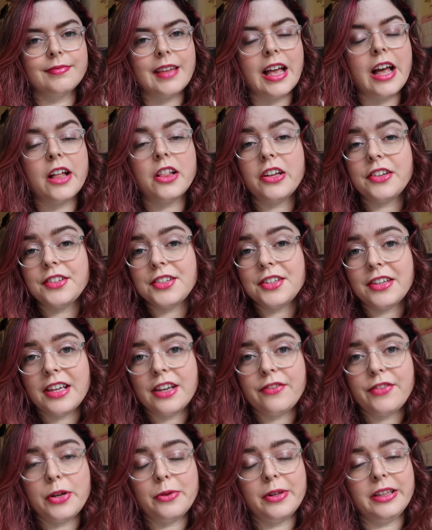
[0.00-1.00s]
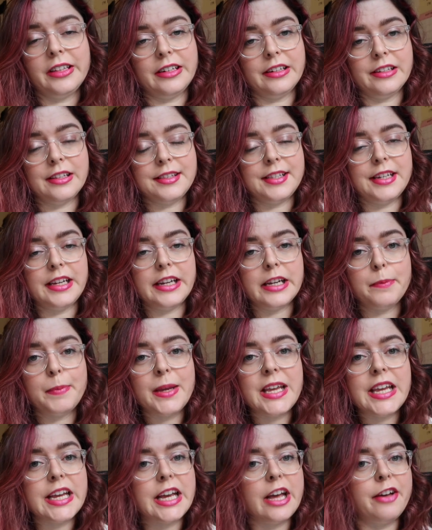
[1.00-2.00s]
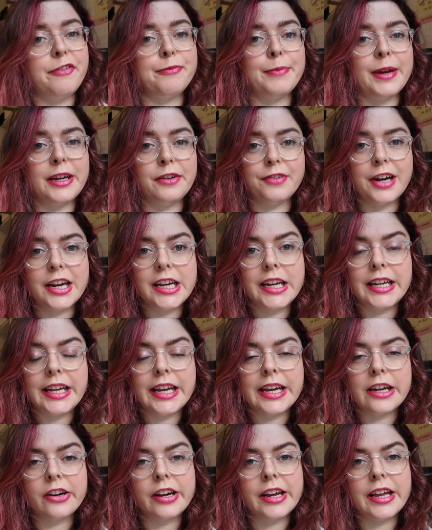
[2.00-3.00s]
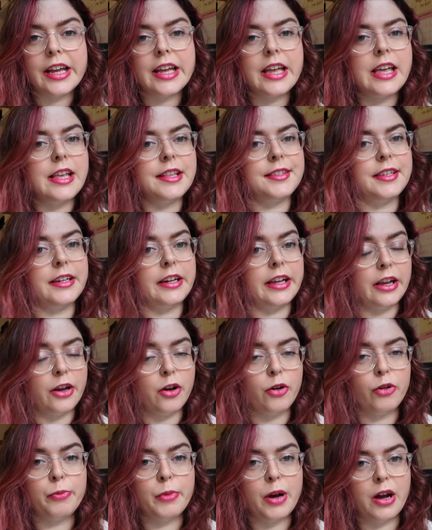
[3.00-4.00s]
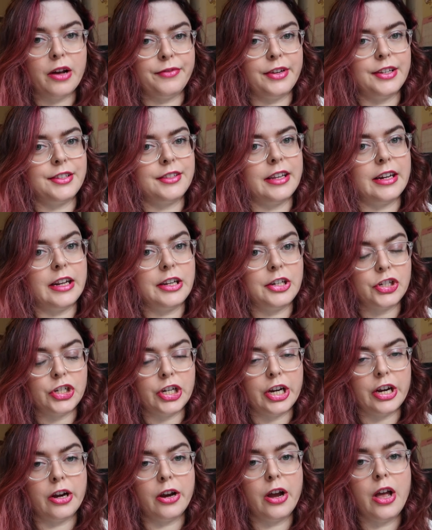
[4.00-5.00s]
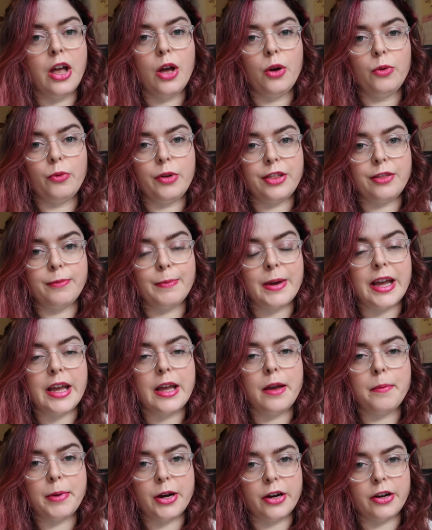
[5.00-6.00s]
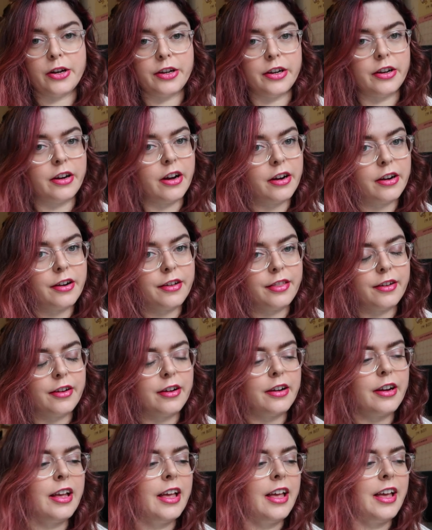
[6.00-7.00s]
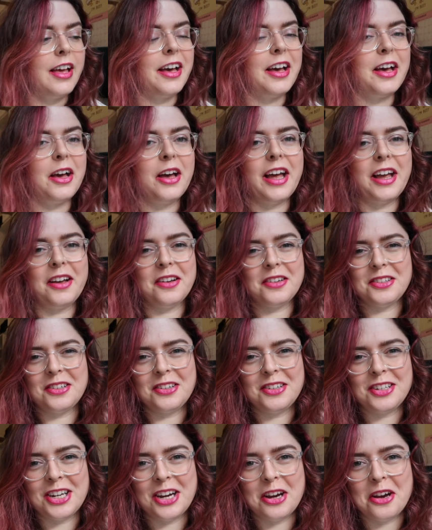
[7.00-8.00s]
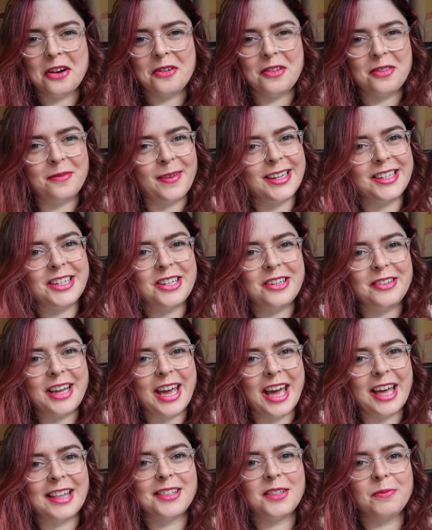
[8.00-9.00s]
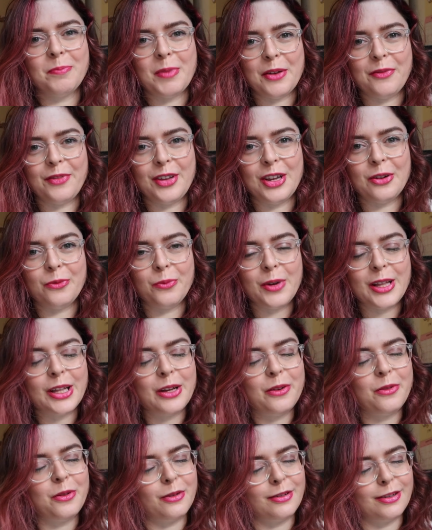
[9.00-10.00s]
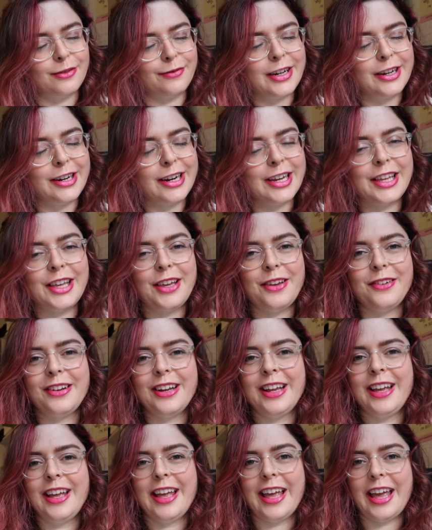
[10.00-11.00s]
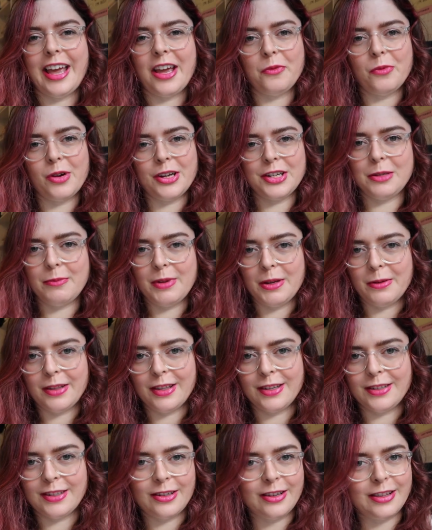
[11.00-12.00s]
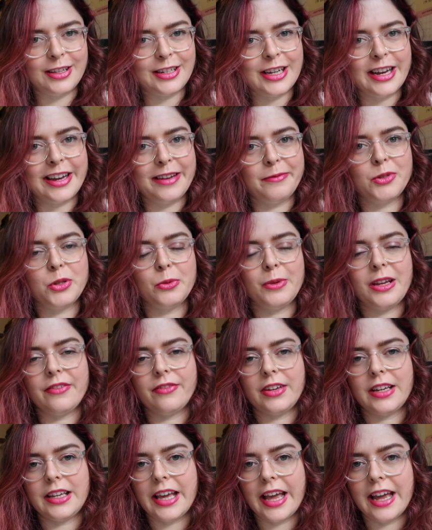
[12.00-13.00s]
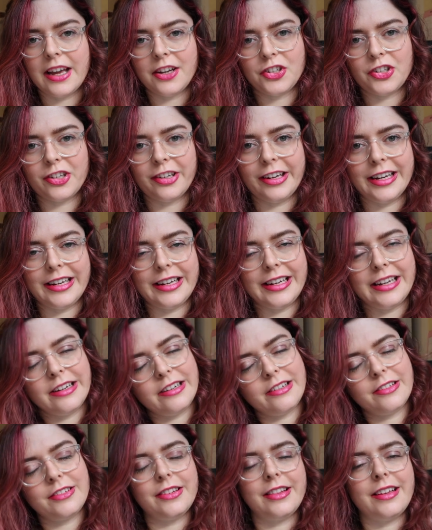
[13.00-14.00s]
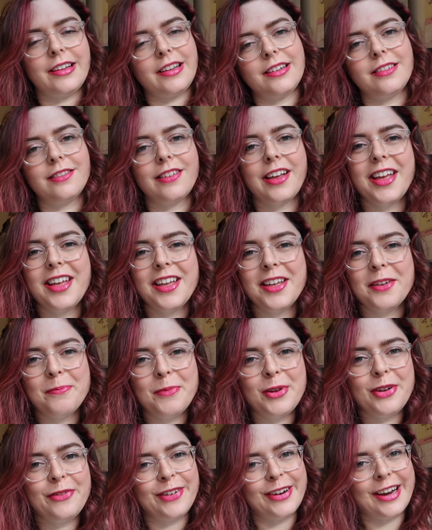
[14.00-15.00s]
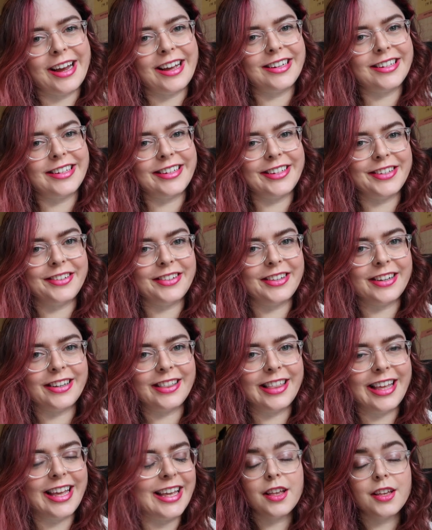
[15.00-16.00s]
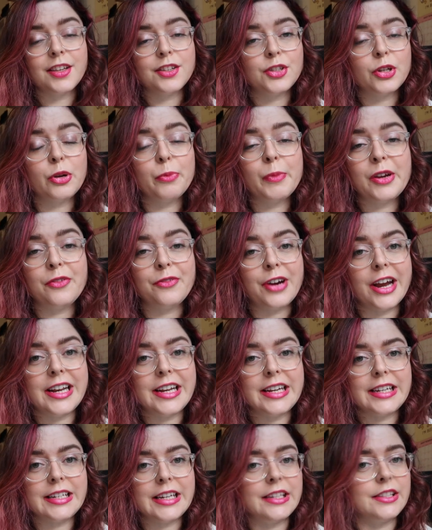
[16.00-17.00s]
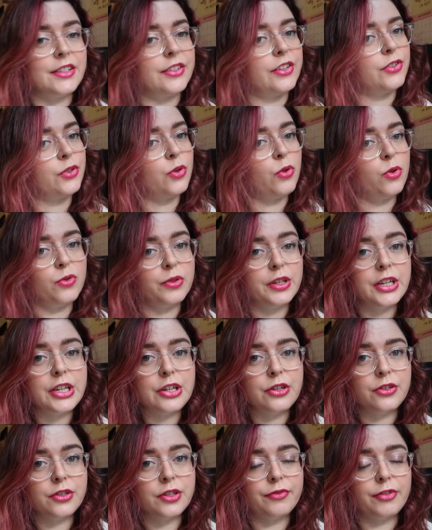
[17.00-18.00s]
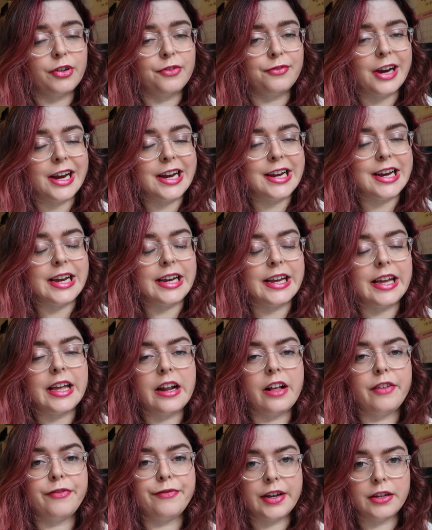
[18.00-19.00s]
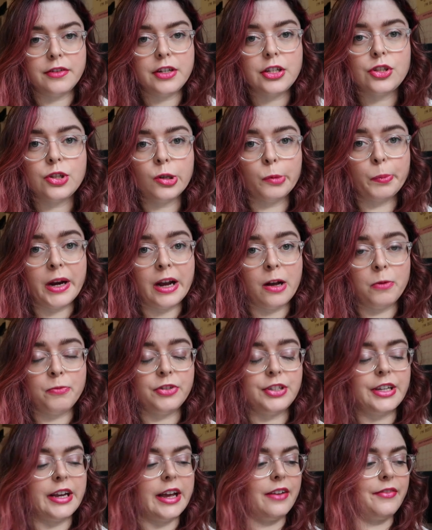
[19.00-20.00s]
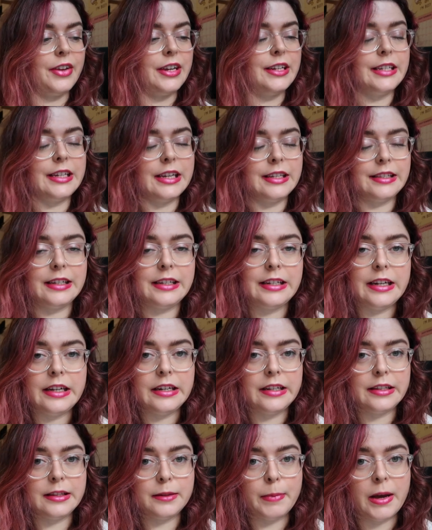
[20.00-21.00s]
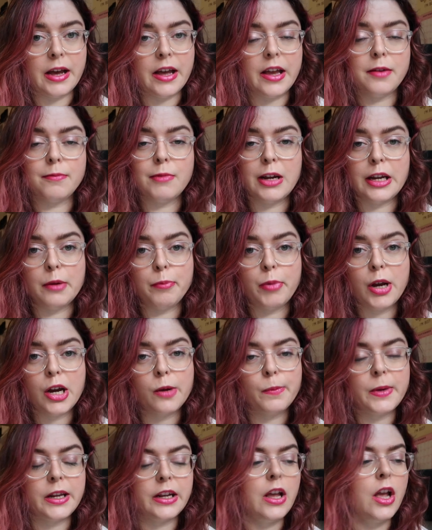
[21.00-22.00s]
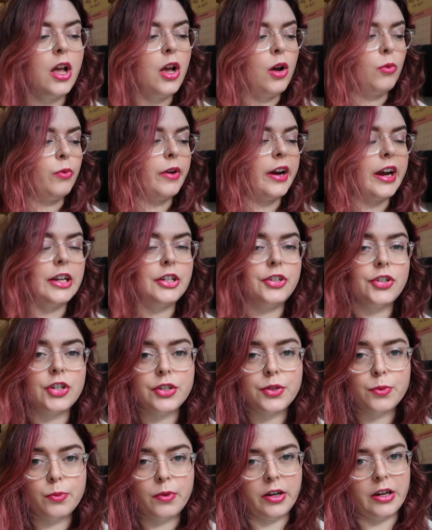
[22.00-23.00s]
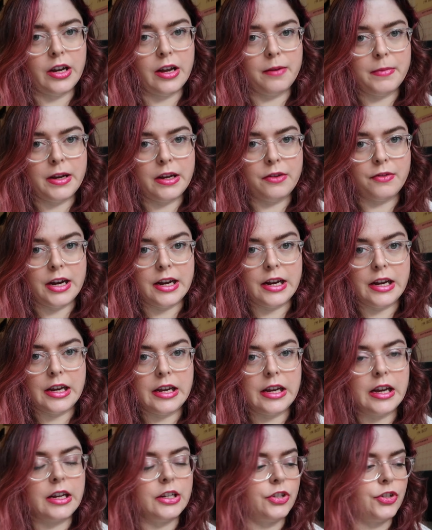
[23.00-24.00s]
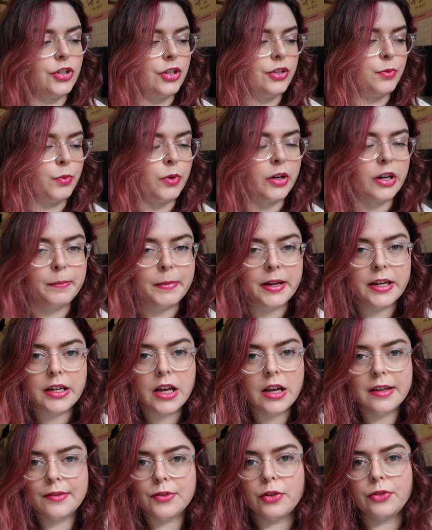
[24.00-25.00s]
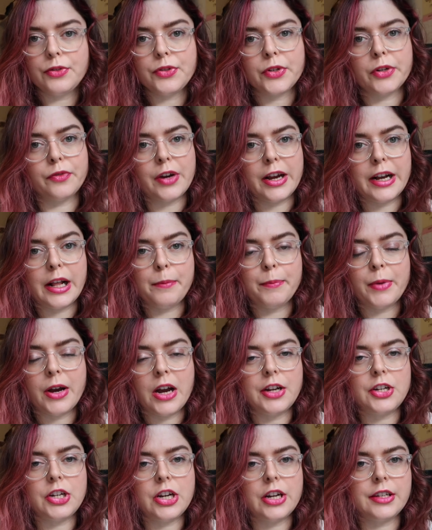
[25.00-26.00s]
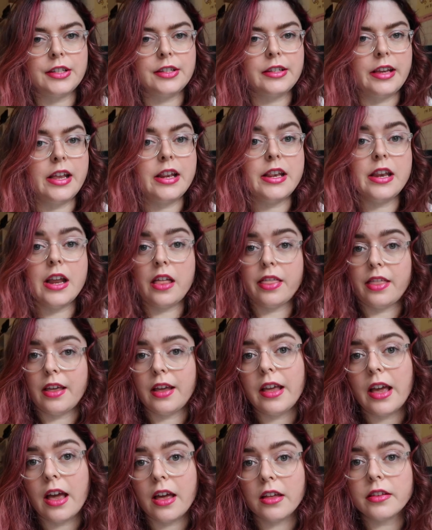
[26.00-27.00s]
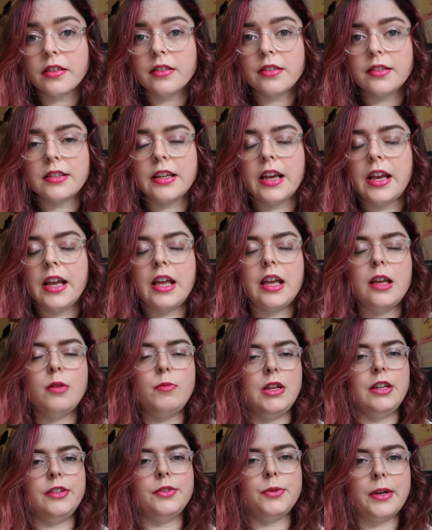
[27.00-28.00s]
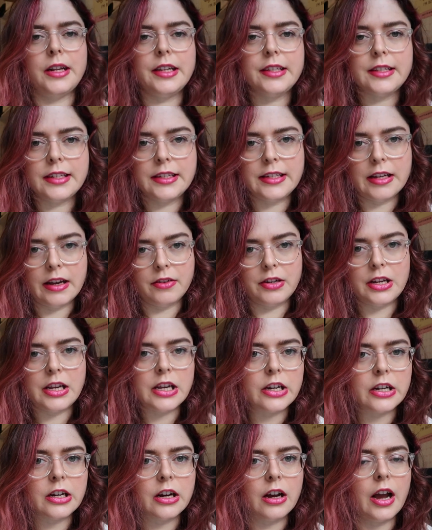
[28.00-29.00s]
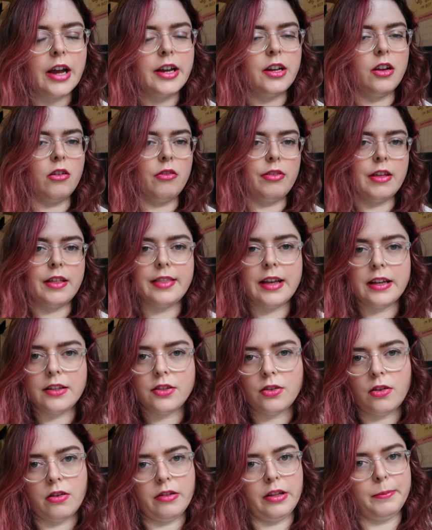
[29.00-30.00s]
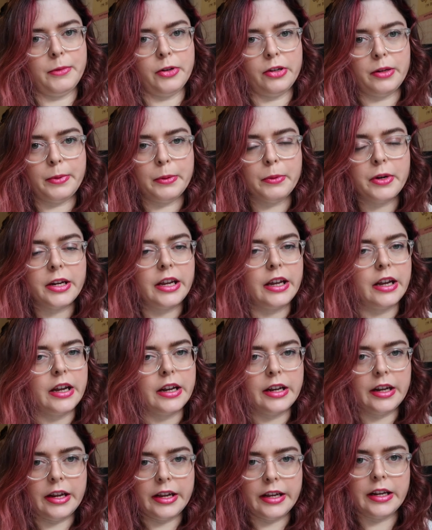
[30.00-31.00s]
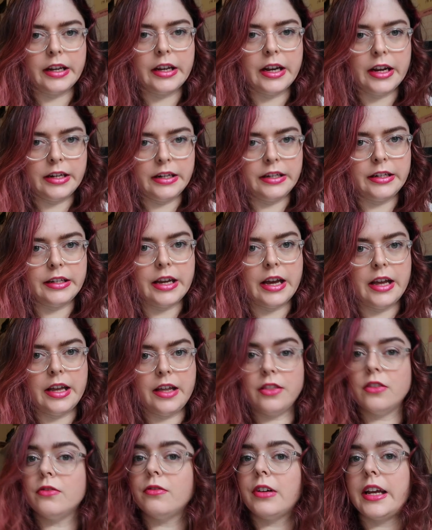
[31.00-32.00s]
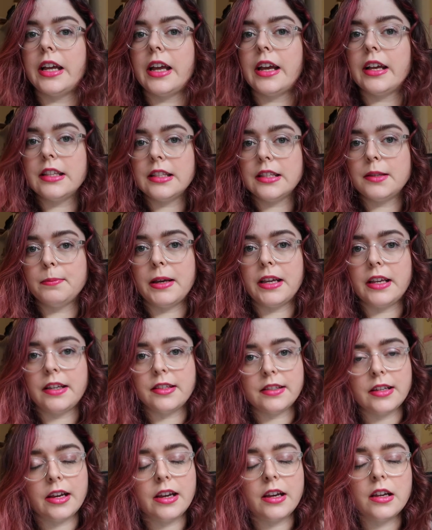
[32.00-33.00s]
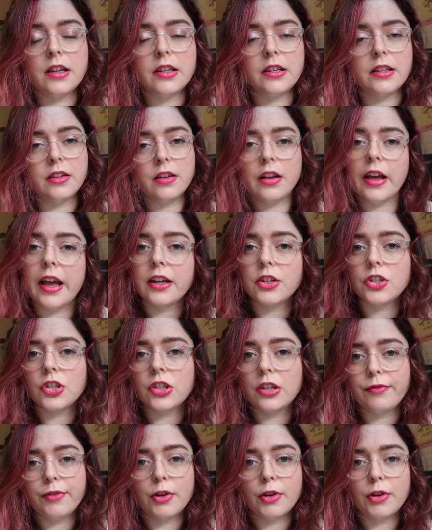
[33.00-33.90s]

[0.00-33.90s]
I'll also give you a little sneak peek of my writing area. It's in a home office that I share with my partner, Arthur. Uh, I also share it with my two cats, Buffy and Willow, who are very cute and want to be with us all the time. So we have a cat tree in here so they can move around and do their thing. So my writing desk is only used for writing, and I found it super helpful to have a designated spot in my apartment where I just work on my writing. I just work on my novels or writing projects and nothing else. It means when I sit down here, I know that that's all I'm going to be working on, and I can kind of get in the right headspace and actually